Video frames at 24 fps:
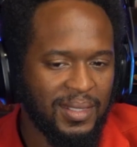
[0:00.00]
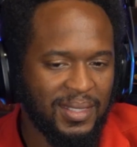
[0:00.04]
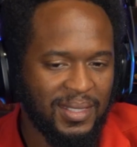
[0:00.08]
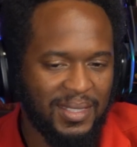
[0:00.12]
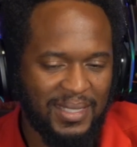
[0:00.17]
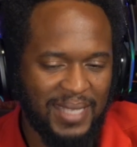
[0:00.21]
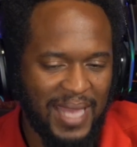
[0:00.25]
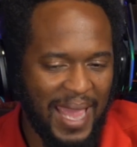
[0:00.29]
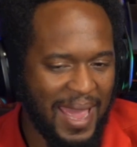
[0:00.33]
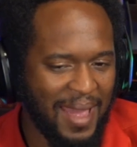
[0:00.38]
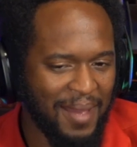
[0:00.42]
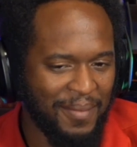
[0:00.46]

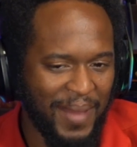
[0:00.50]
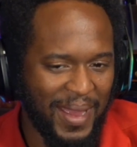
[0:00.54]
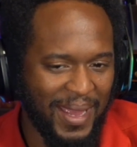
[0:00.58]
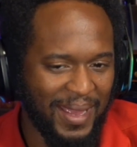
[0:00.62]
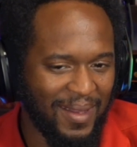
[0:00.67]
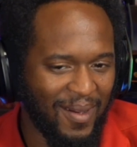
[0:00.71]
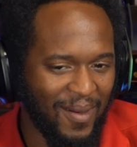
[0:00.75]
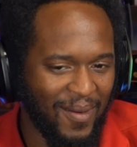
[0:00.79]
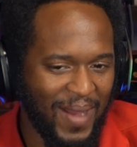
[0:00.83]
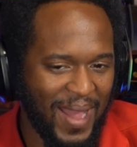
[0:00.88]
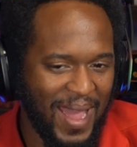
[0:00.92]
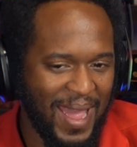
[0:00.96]
Sam
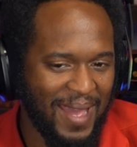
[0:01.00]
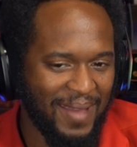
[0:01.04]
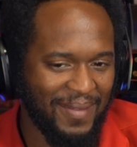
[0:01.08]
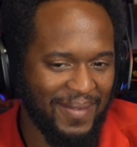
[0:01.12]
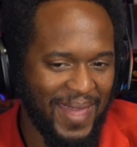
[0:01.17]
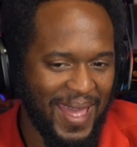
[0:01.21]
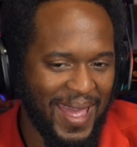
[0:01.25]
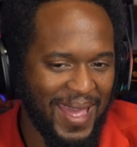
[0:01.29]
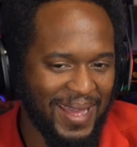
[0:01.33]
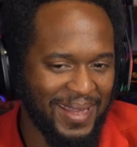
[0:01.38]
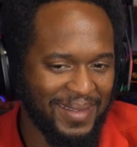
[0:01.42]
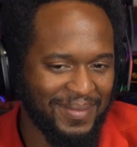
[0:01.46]
ain't gonna have
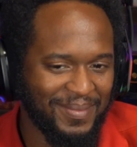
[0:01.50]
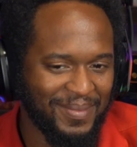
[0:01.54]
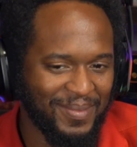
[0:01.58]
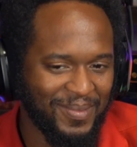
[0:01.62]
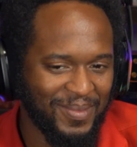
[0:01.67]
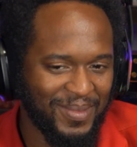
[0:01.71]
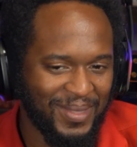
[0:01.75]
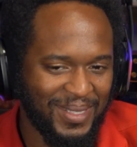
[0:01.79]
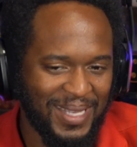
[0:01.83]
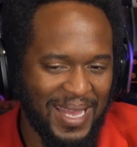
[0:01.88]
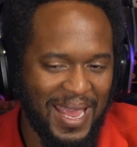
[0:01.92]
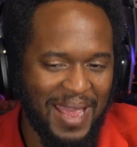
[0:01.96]
that.
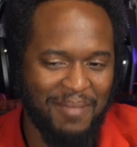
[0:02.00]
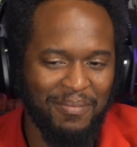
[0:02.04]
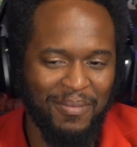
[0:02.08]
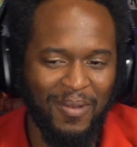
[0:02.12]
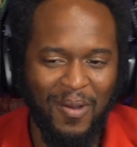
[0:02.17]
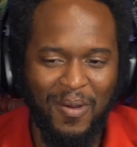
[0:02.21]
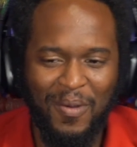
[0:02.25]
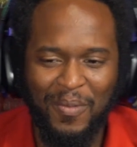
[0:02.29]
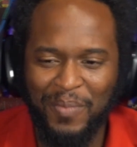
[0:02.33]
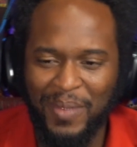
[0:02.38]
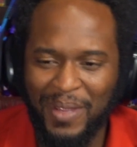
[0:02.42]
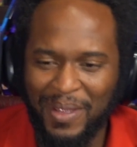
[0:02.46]
Sam
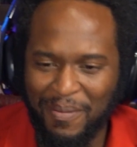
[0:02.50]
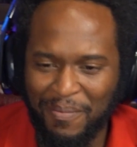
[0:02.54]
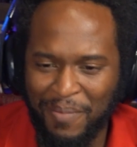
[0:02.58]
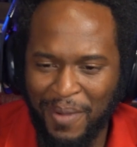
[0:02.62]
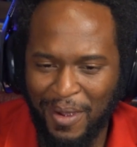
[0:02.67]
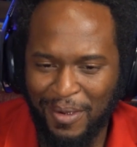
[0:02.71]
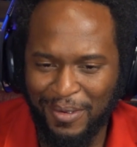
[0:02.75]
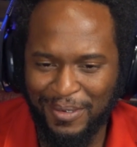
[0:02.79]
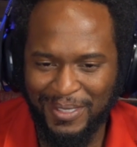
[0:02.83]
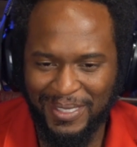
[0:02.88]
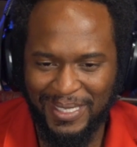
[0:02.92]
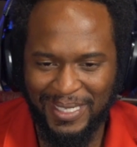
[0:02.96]
gonna be
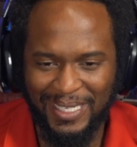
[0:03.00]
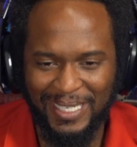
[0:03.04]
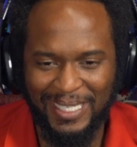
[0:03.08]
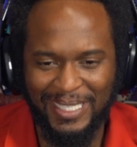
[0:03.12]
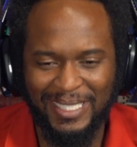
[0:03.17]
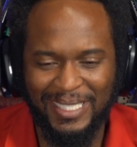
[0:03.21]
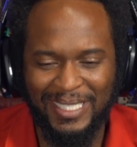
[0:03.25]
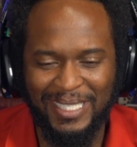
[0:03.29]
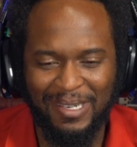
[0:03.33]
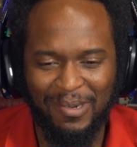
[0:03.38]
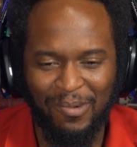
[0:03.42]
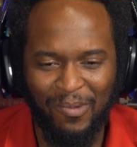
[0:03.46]
opposed to this shit.